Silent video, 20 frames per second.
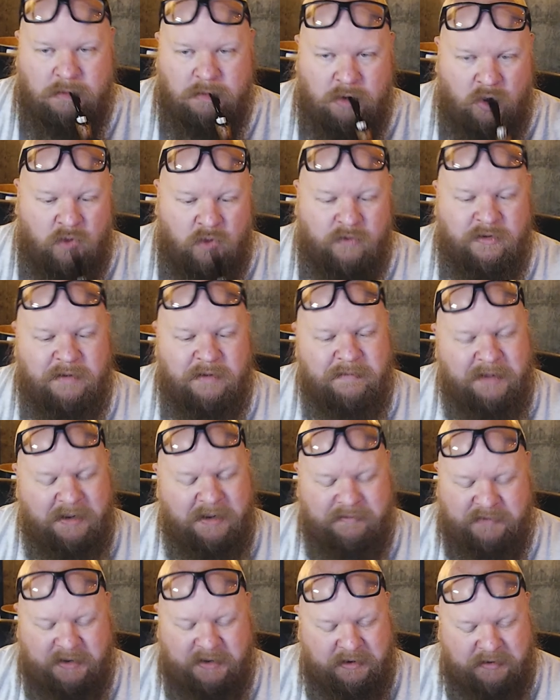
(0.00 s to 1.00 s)

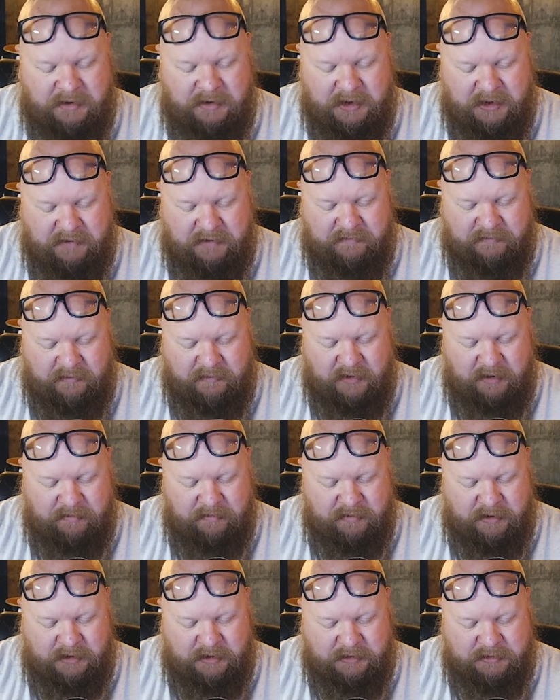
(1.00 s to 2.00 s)
Sometimes they don't have great
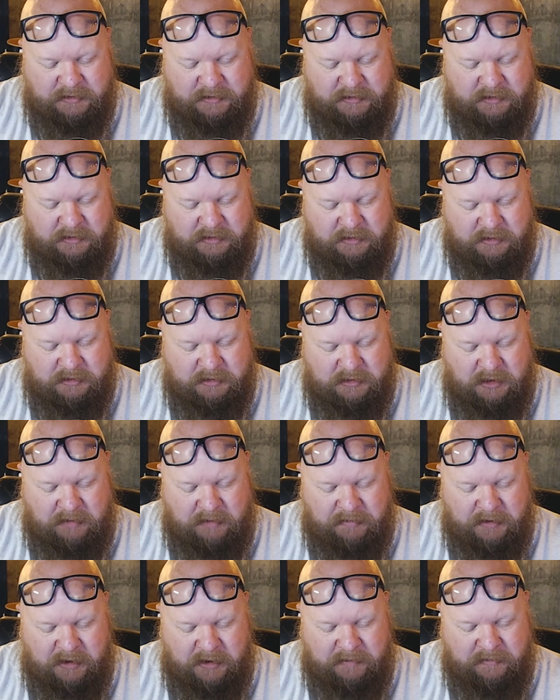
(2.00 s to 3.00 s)
prices on their estate
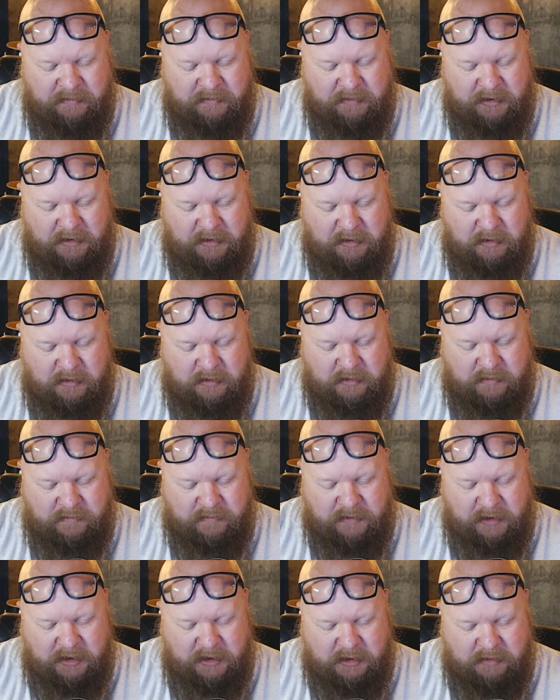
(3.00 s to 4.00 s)
pipes. I mean, if
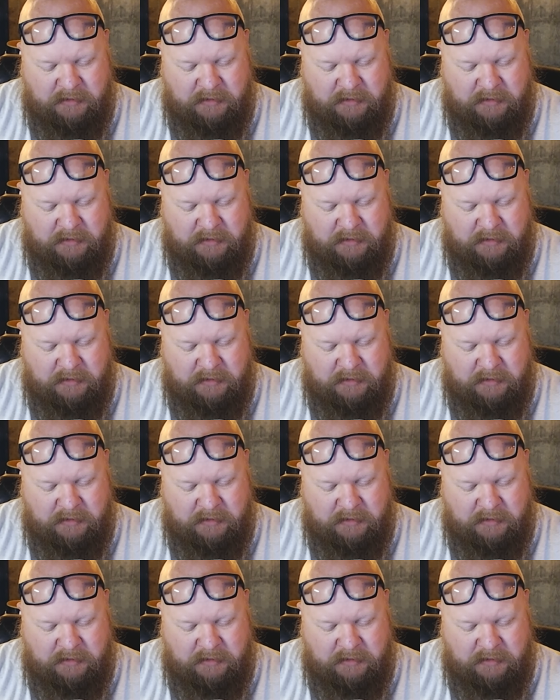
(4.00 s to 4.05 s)
they got